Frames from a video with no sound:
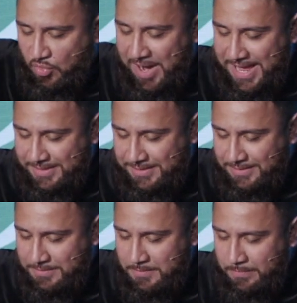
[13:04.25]
grace.
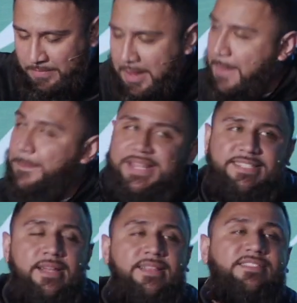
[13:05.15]
But he
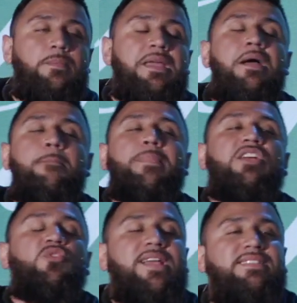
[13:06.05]
said unto me, My
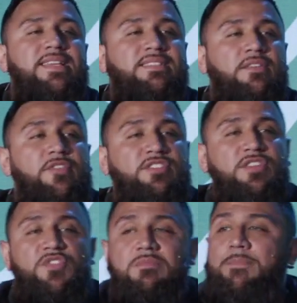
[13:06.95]
grace is
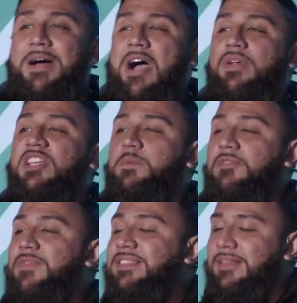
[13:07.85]
sufficient for you, my power is
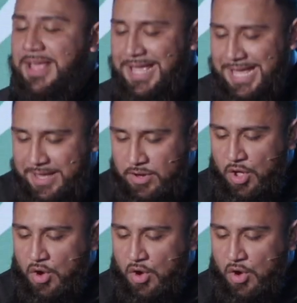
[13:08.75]
perfected in